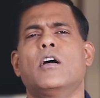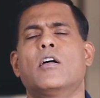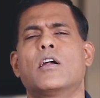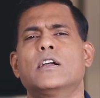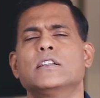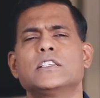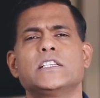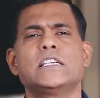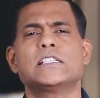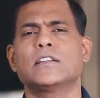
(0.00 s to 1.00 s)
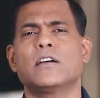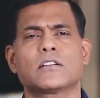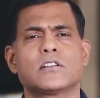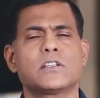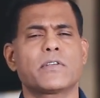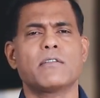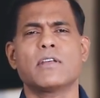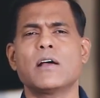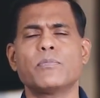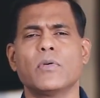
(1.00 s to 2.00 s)
or a disease that doctors have
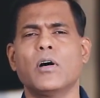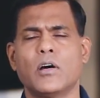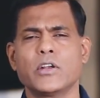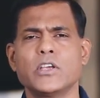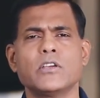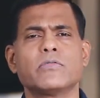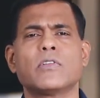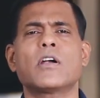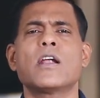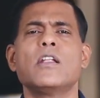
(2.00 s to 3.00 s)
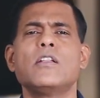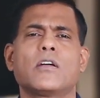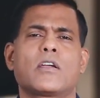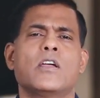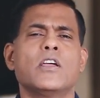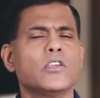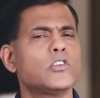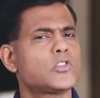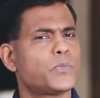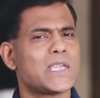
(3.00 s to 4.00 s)
given up on you for, look,
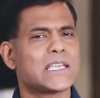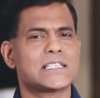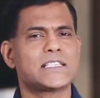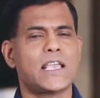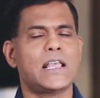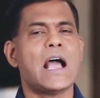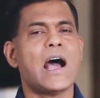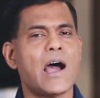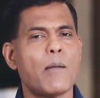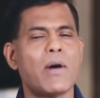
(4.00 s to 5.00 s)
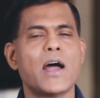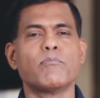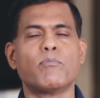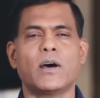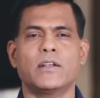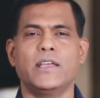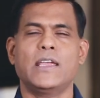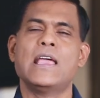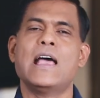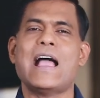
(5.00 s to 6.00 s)
you speak and say, "My
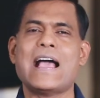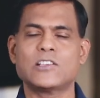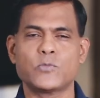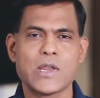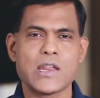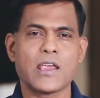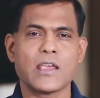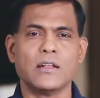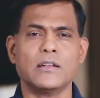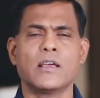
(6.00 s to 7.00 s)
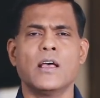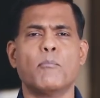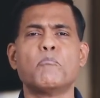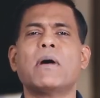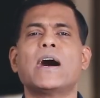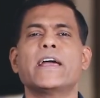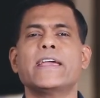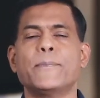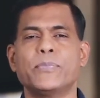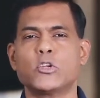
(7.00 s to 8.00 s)
body has been healed
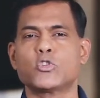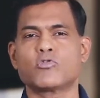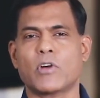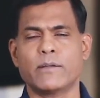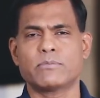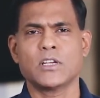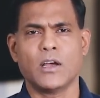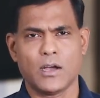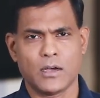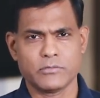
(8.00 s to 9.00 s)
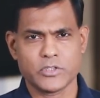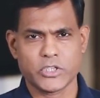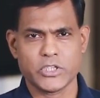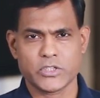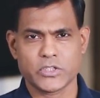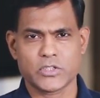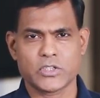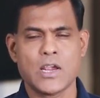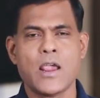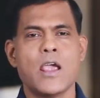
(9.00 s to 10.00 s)
by the stripes of Jesus."